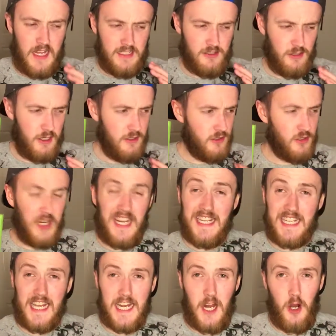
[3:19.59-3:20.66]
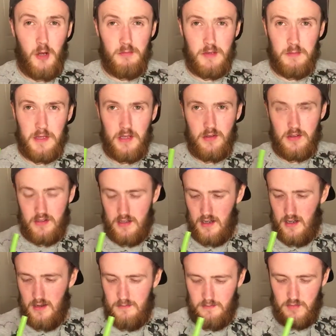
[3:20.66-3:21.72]
So I was trying to get home to be able
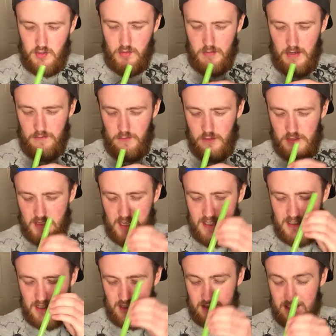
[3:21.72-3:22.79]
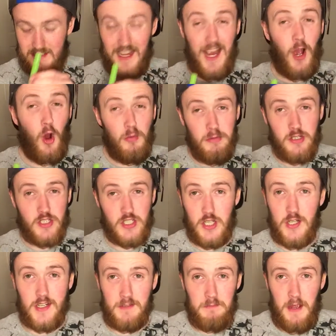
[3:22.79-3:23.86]
to do my first taste test because I almost
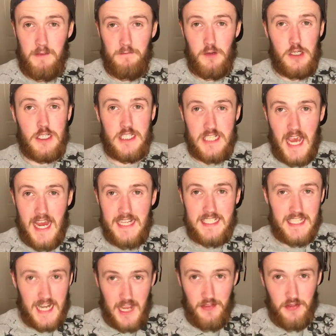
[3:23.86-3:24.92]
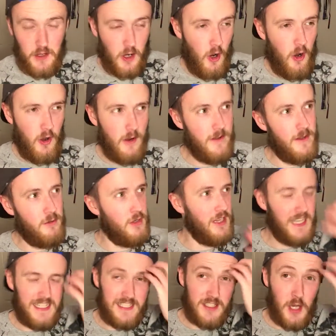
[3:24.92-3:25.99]
took my first taste in the car and then
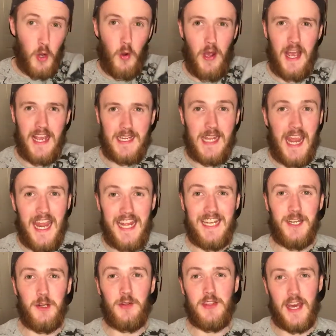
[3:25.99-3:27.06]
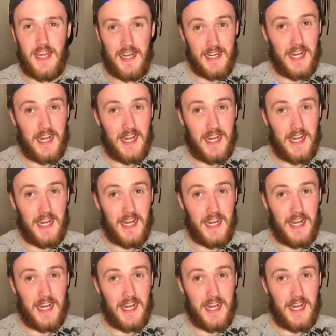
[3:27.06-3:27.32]
realized, no, I can't do that.